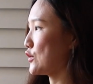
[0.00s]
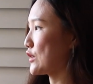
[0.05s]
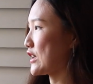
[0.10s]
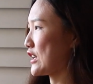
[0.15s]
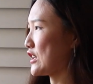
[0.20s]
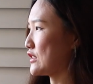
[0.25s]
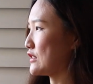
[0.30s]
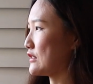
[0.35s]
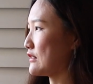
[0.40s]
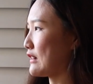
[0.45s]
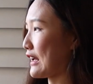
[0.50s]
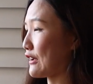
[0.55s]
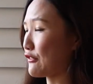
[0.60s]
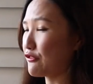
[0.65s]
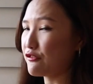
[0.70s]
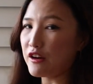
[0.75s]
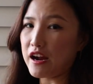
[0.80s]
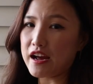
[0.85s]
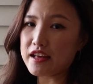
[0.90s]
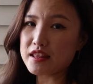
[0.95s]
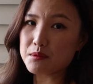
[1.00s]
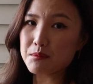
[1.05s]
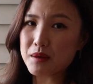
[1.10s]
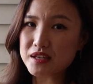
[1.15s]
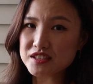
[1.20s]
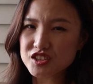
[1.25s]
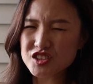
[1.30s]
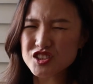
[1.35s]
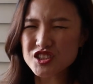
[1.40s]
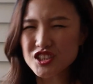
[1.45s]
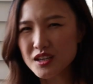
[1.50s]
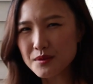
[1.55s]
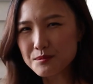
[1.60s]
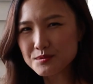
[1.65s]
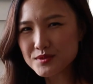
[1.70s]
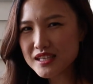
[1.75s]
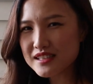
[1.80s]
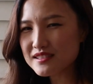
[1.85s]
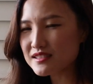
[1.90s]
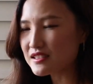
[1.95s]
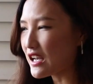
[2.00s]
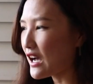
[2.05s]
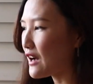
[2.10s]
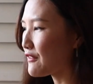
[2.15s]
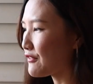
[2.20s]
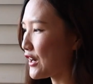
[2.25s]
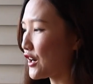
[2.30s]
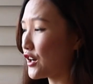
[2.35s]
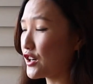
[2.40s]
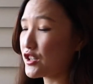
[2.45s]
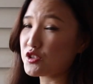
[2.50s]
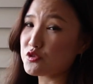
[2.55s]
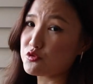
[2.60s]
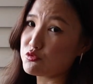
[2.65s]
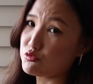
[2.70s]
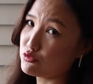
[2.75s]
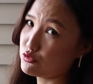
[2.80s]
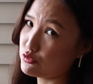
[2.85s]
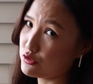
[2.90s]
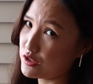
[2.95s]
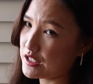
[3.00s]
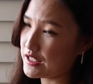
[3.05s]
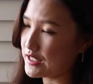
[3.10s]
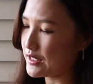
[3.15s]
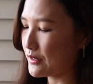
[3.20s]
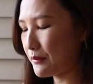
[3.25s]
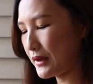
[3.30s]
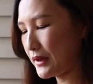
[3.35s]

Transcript: You can like fry them as chips and stuff. I heard it's really